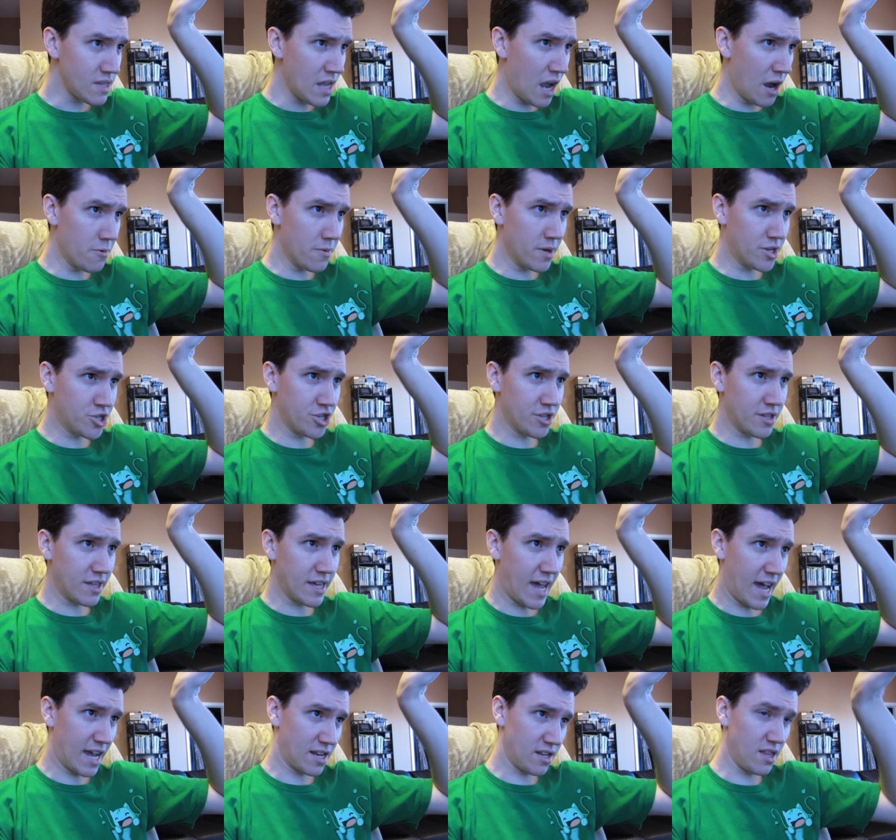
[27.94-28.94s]
I
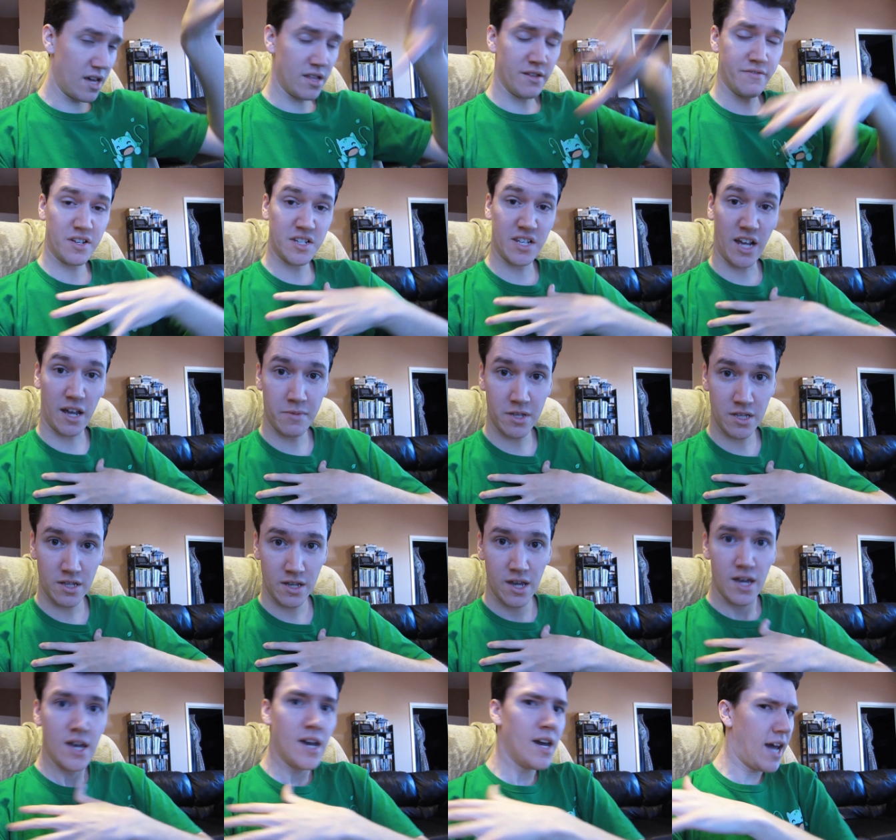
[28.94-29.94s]
originally had a lot of excitement,
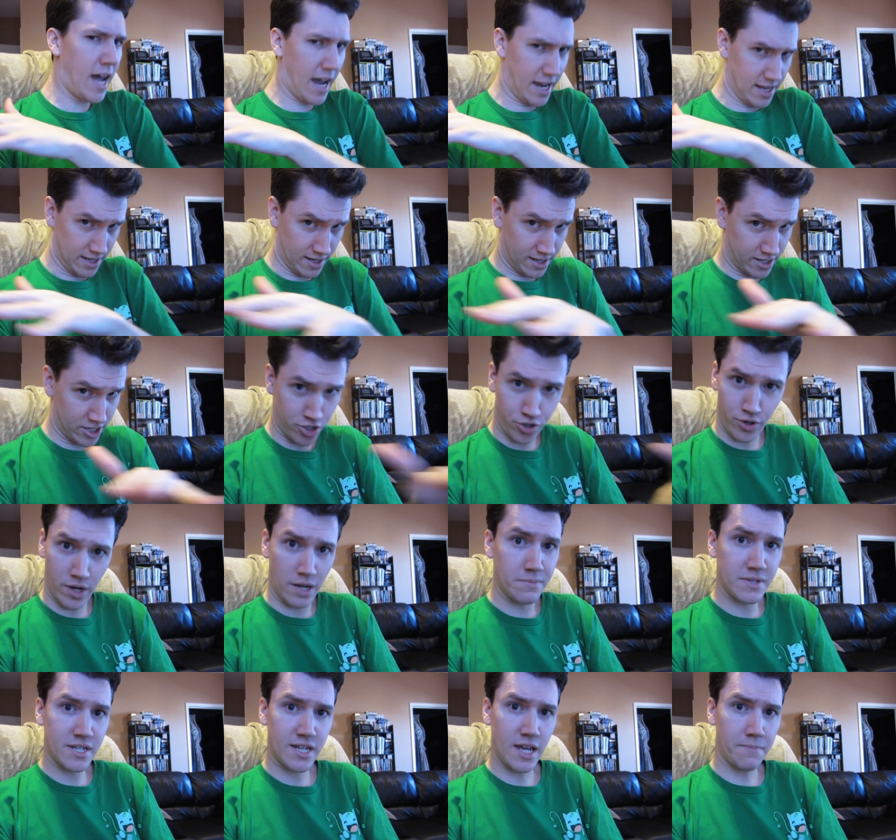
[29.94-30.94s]
and
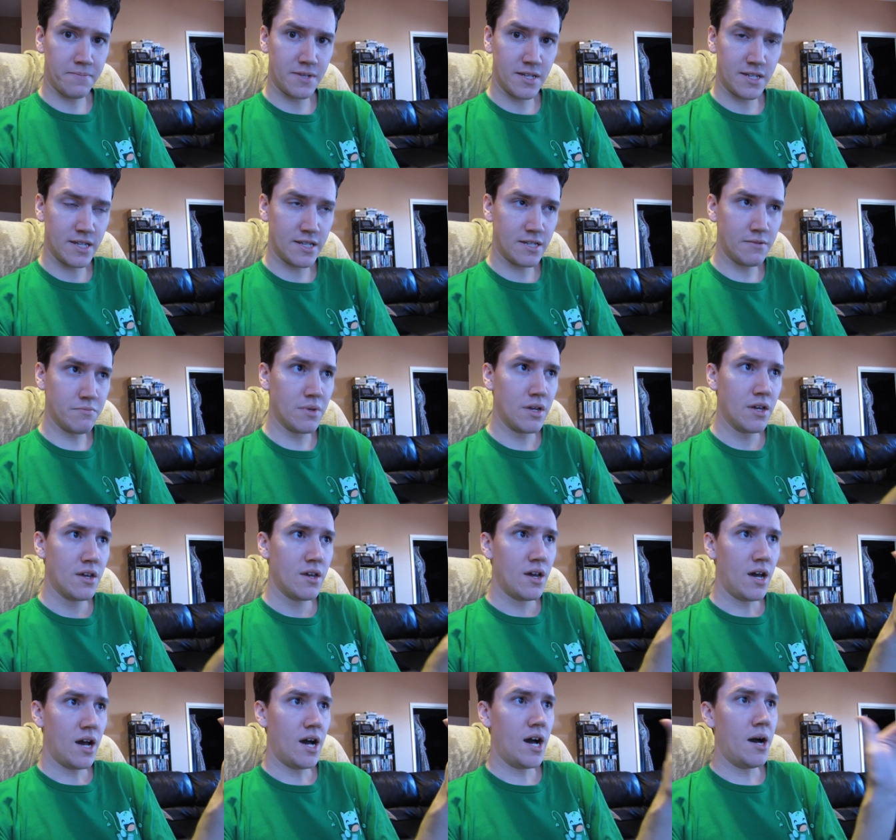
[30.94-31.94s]
extreme skepticism,
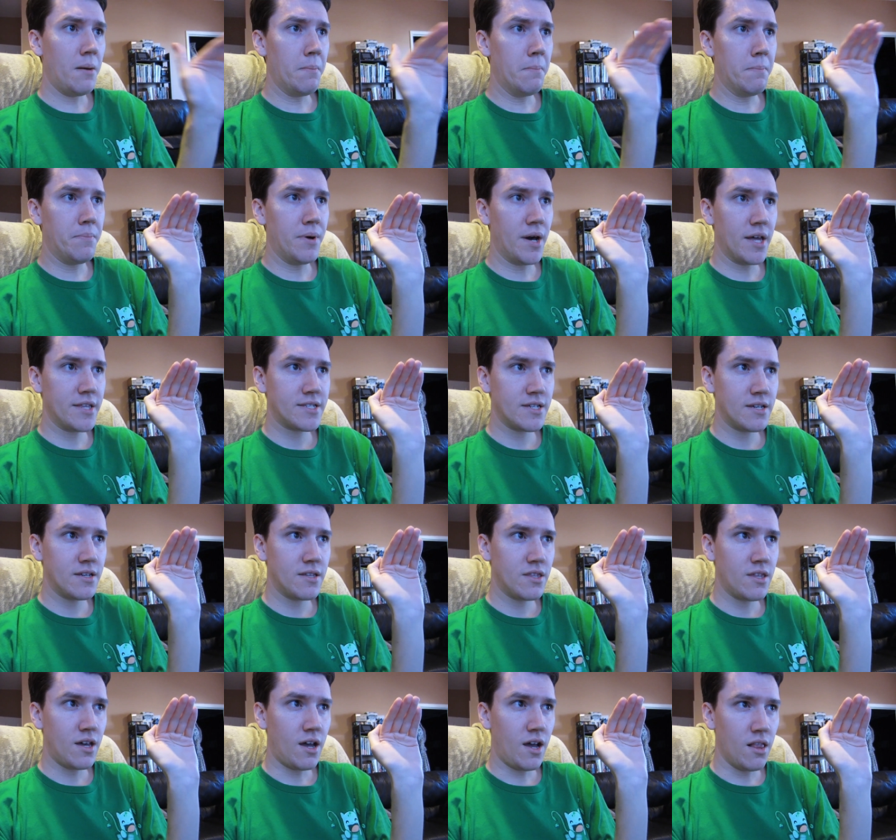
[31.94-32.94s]
um, but
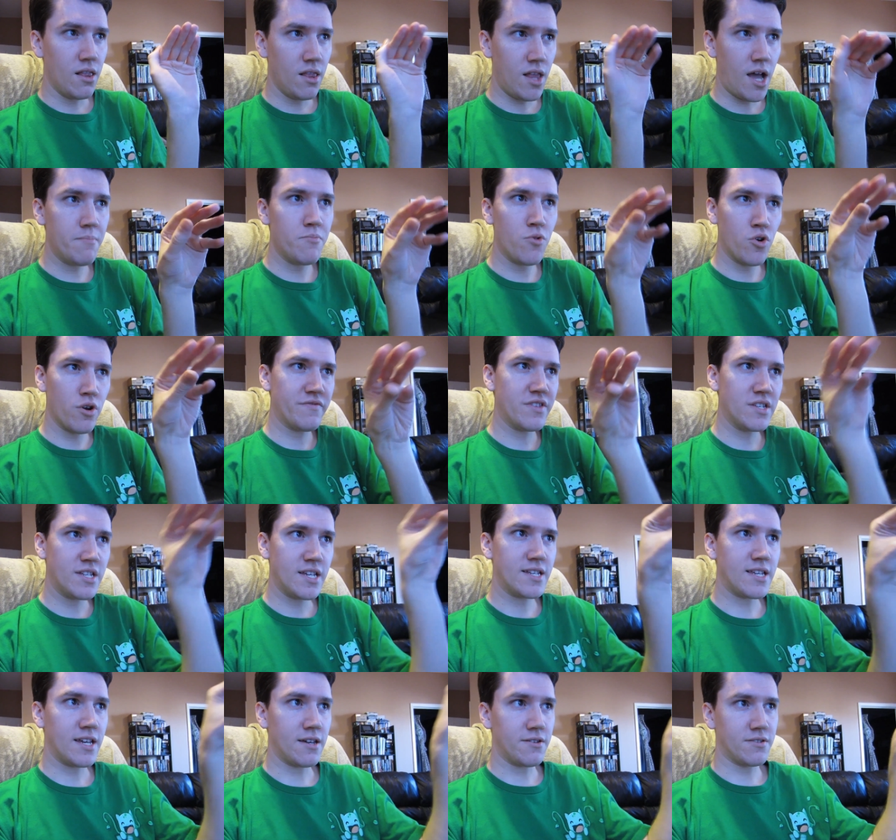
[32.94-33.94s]
a lot more of the
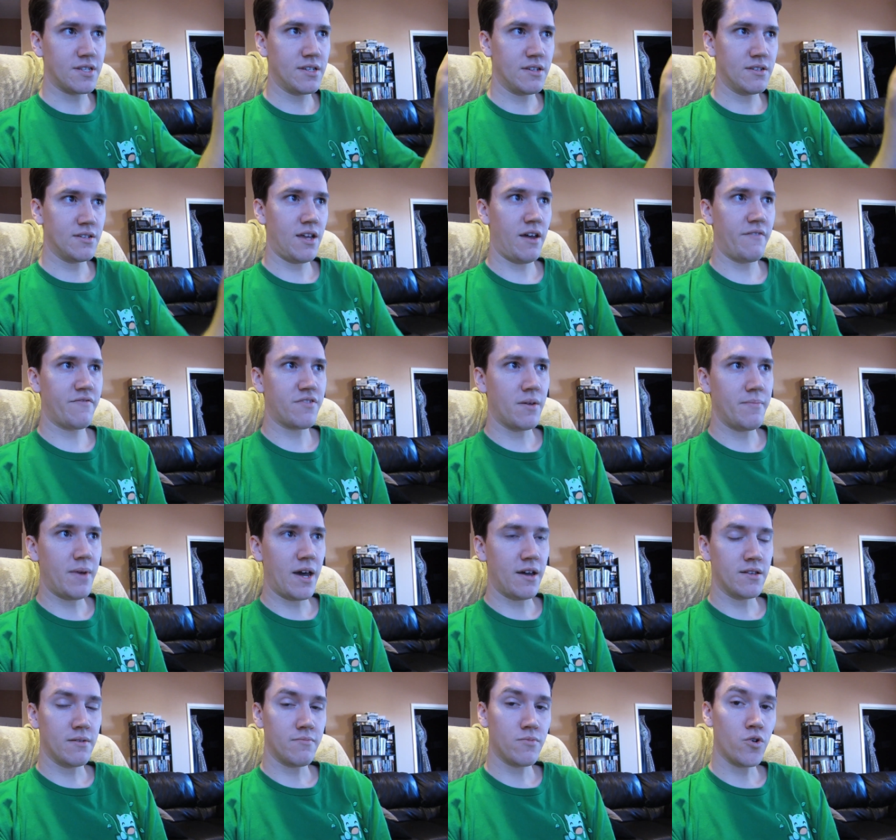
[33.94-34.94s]
details have come
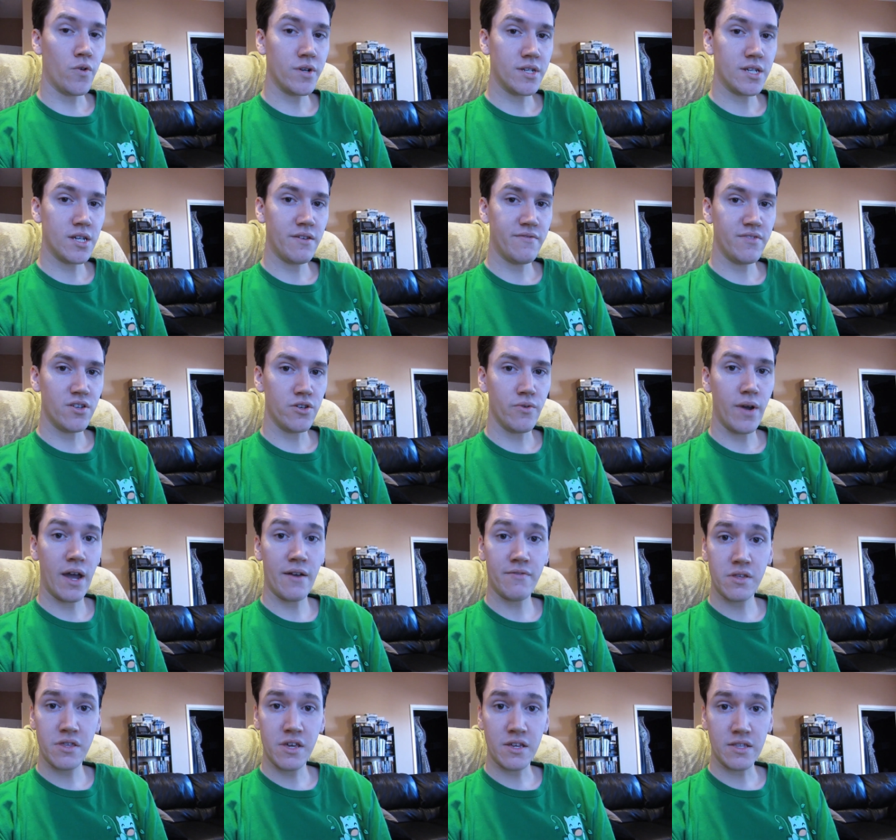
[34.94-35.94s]
out, and I'm going to give you
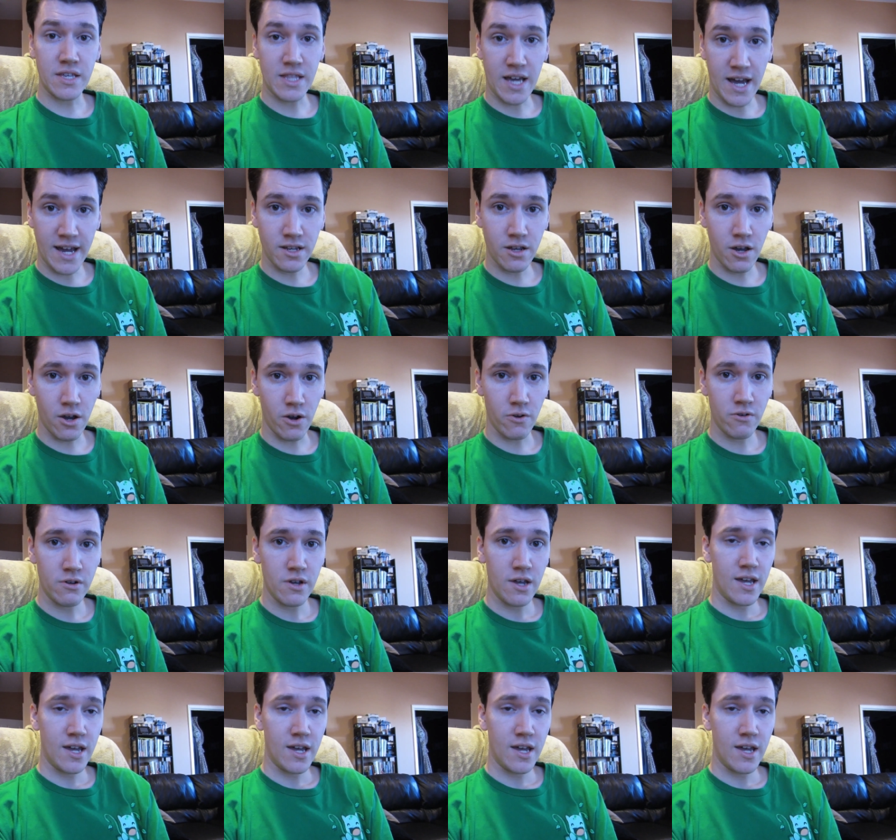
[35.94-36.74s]
everything that I know,